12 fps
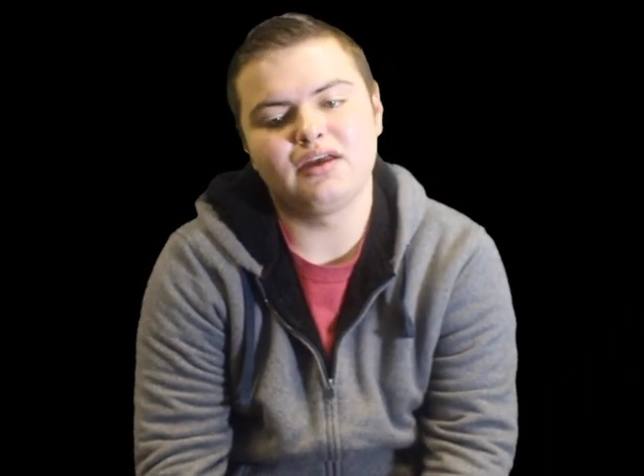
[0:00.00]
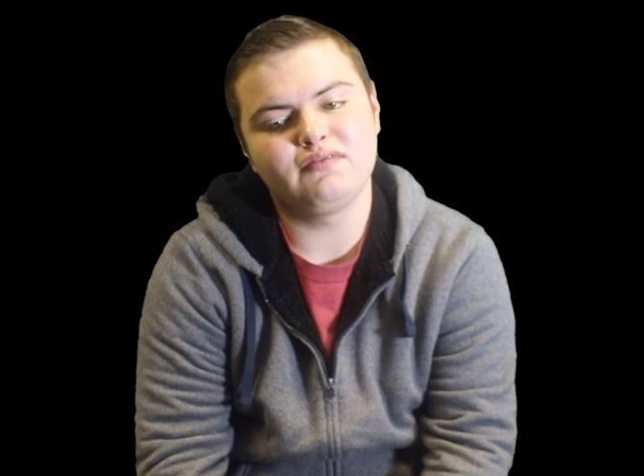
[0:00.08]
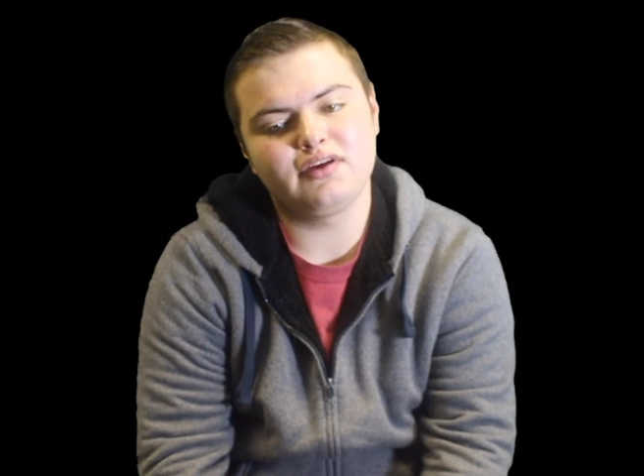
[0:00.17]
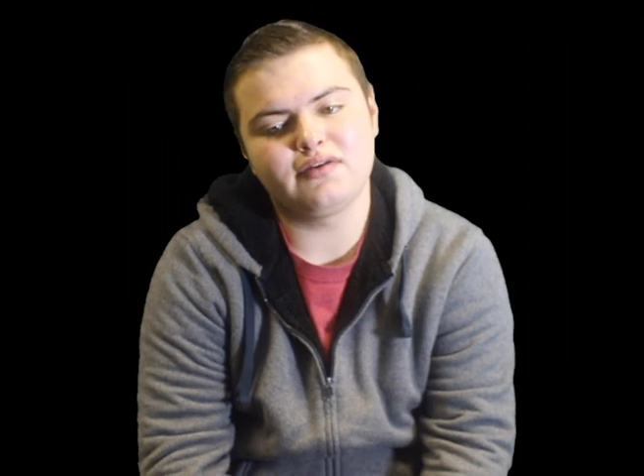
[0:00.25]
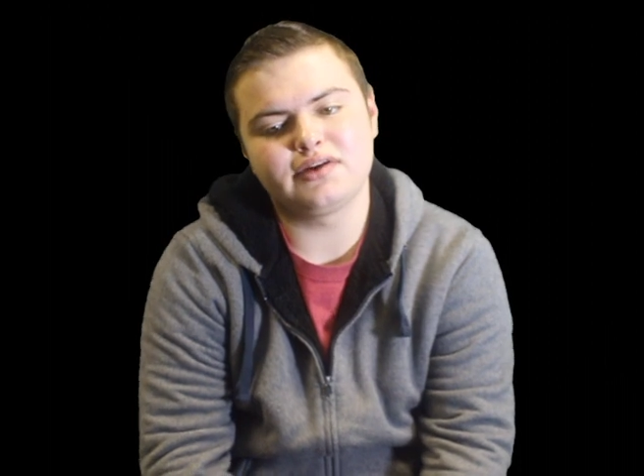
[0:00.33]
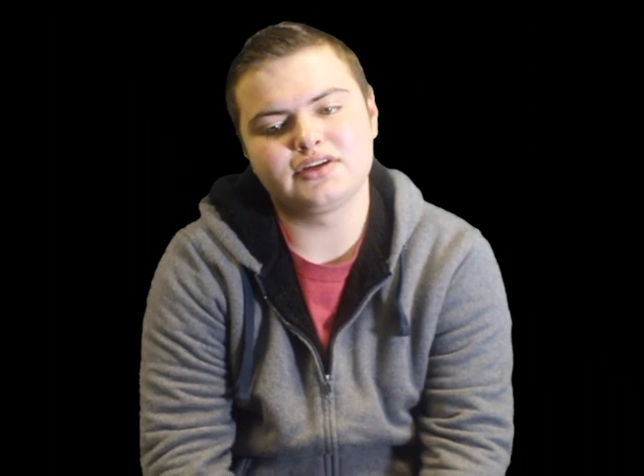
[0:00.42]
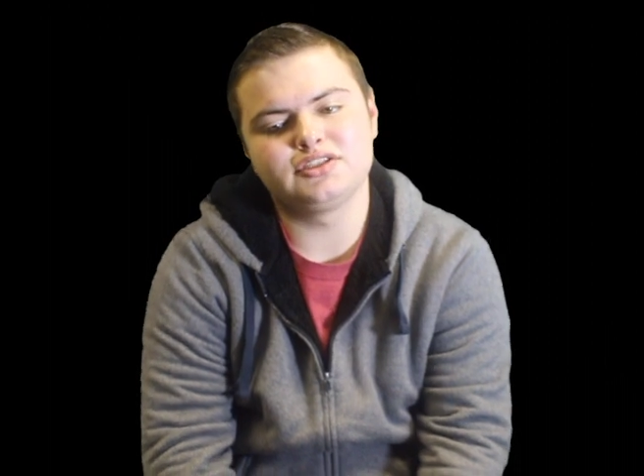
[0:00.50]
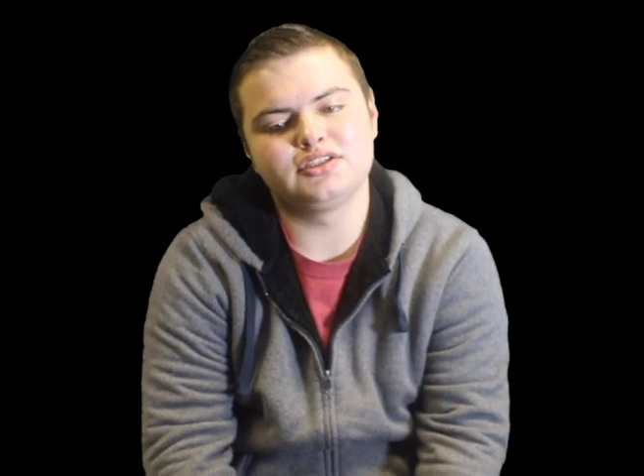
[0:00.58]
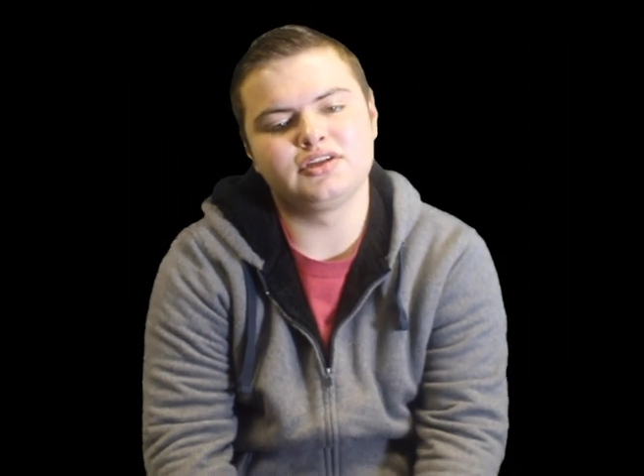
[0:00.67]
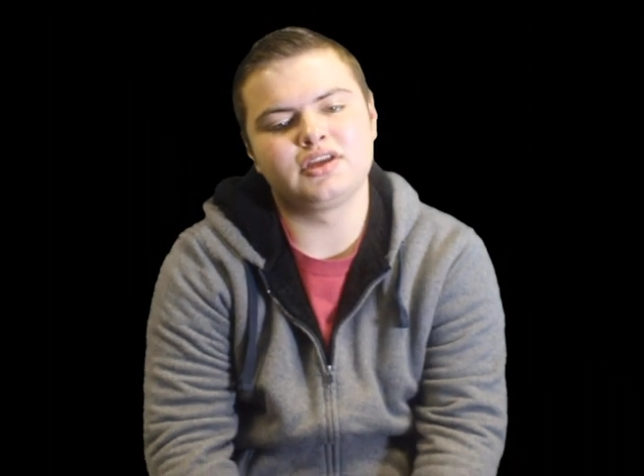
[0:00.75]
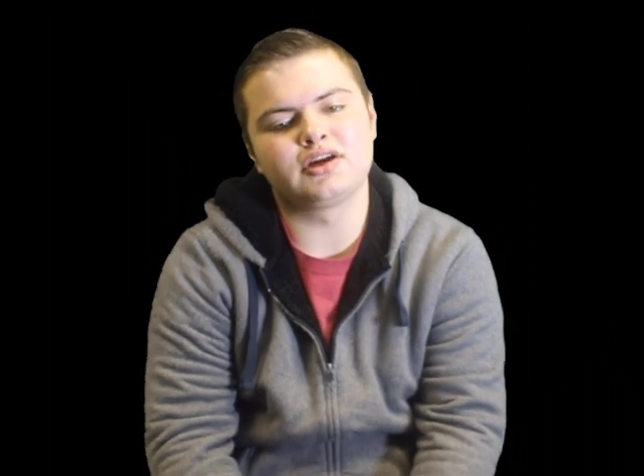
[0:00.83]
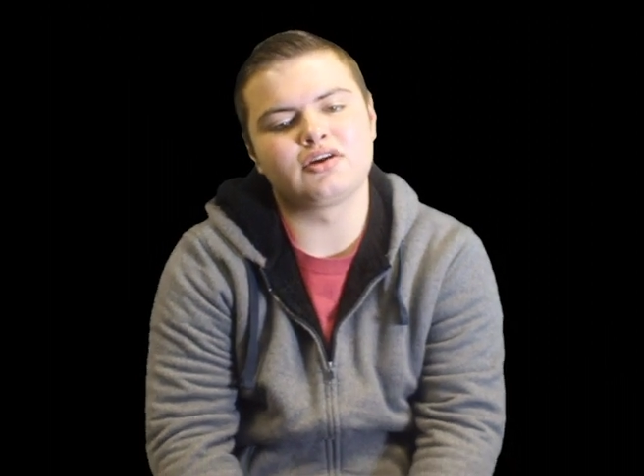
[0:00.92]
you are a
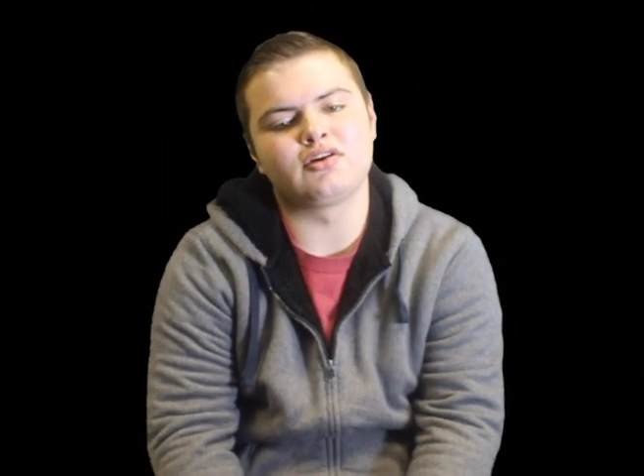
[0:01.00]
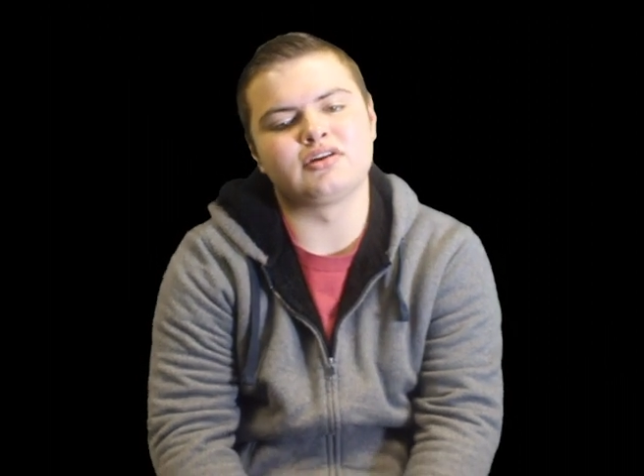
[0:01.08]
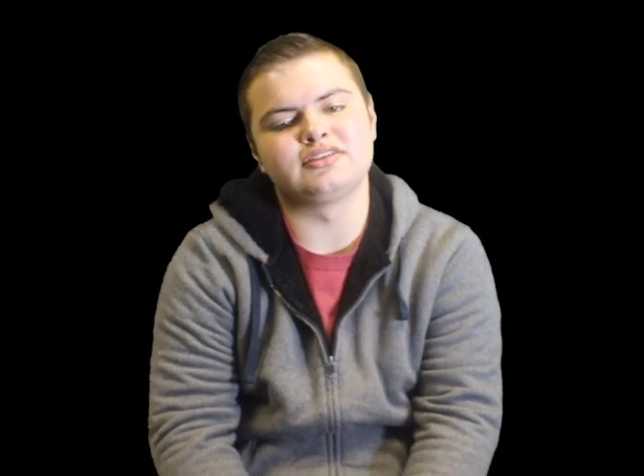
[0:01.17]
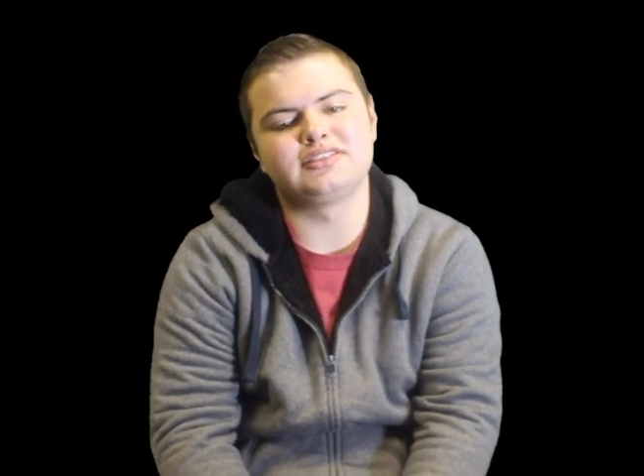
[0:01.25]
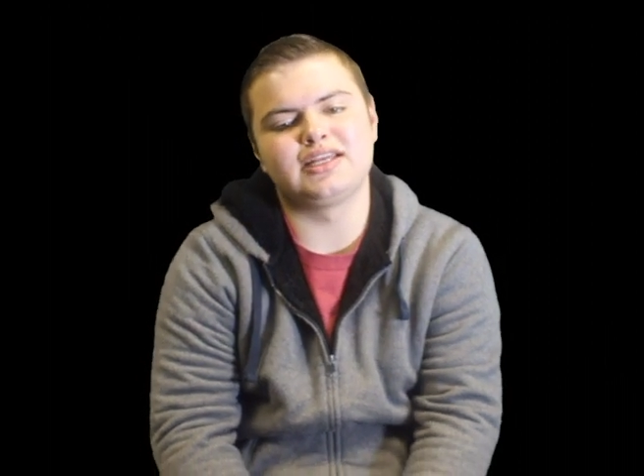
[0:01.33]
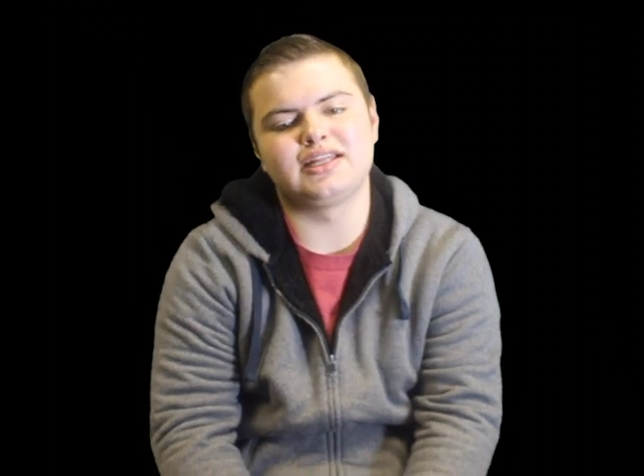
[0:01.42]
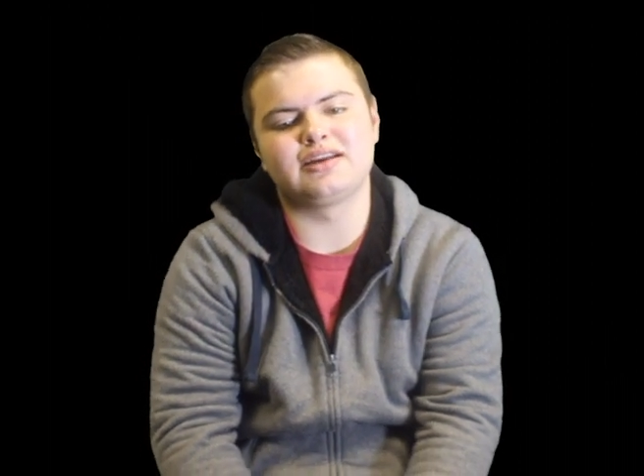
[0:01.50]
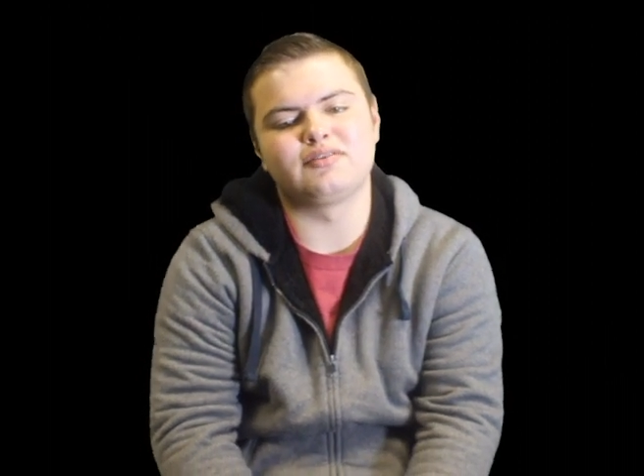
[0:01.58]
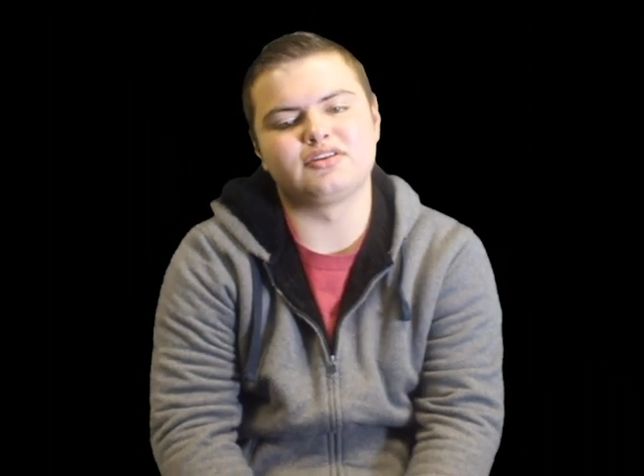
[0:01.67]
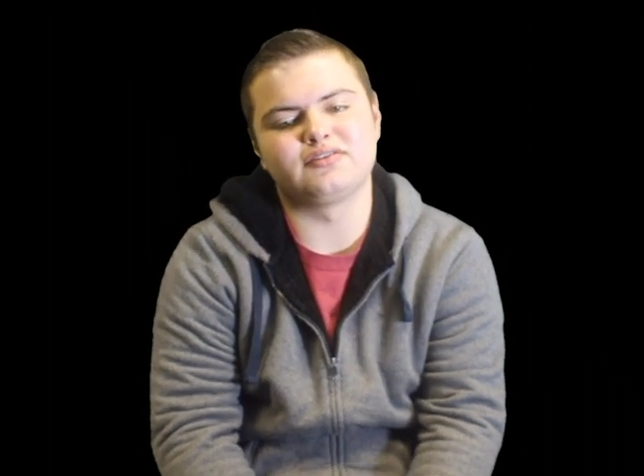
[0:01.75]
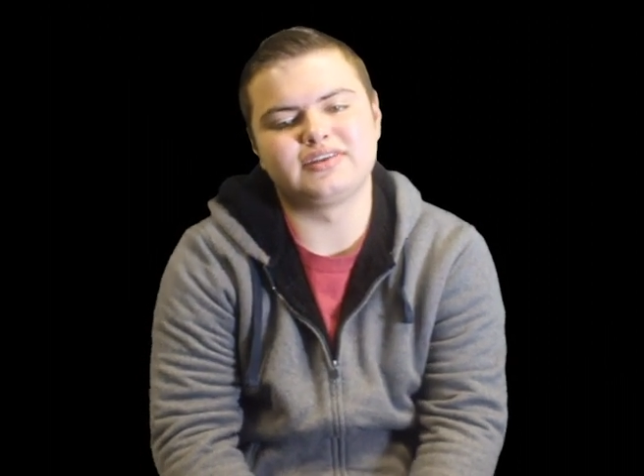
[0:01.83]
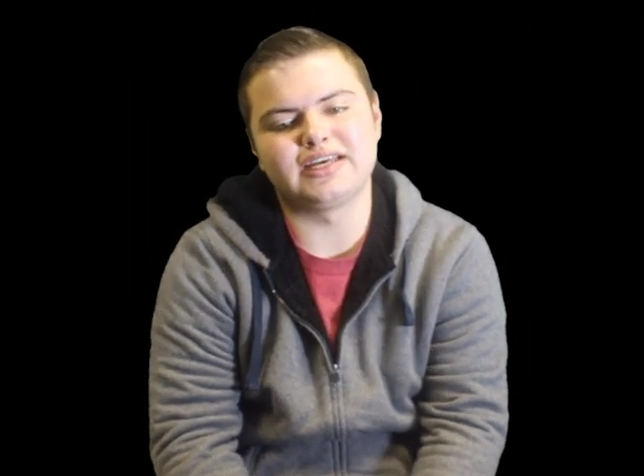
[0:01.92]
junior or senior want to